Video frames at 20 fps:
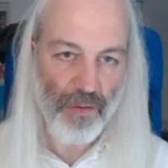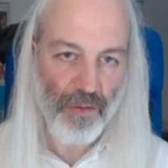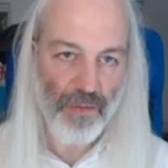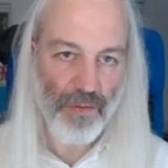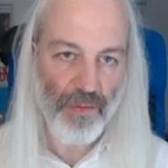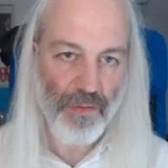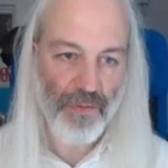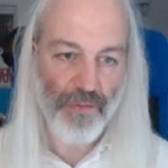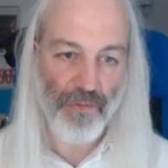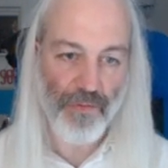
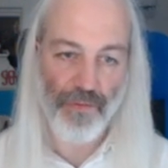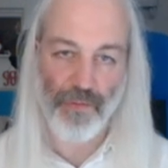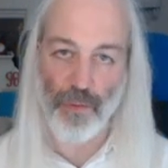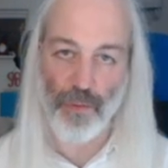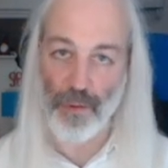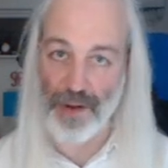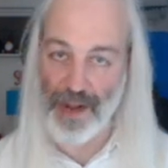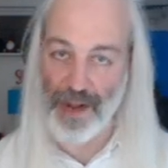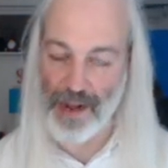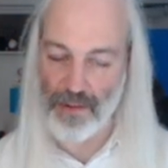for
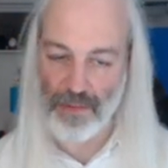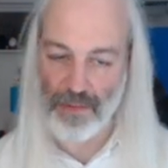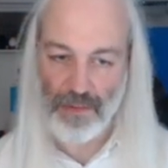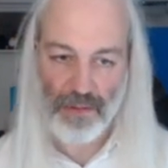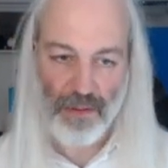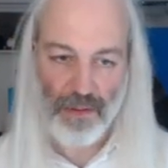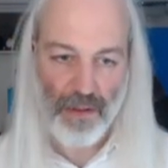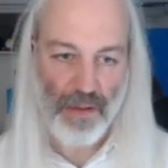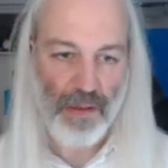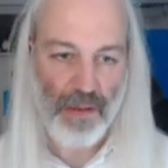now.
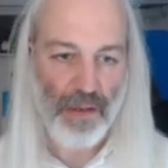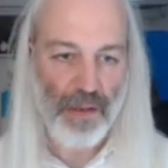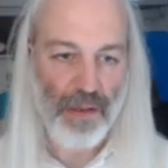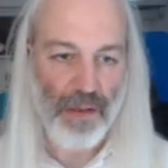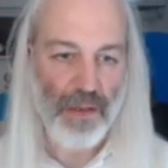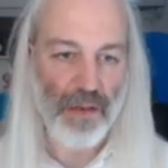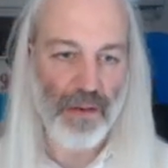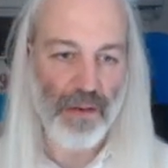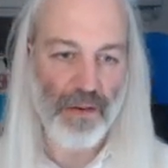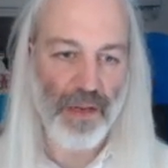
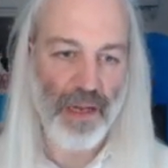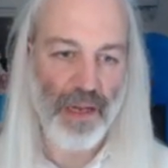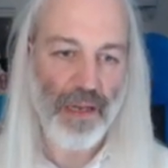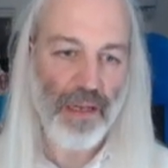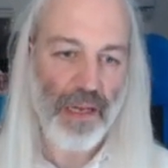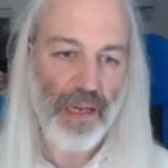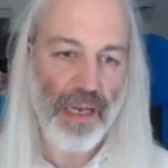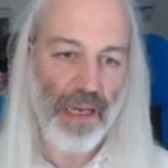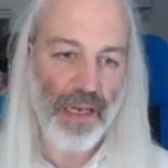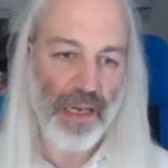Okay,
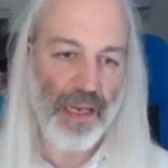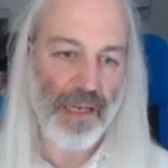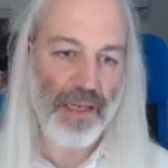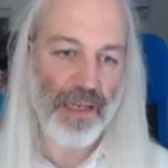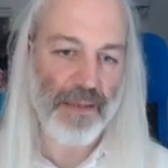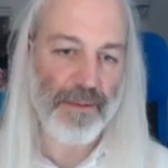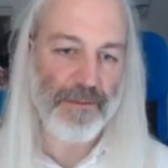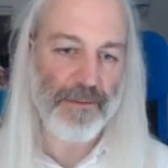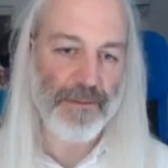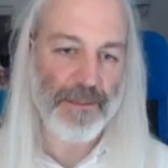
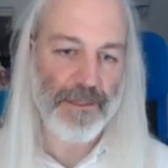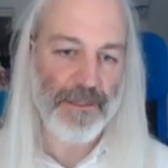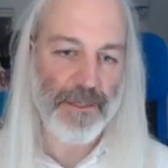and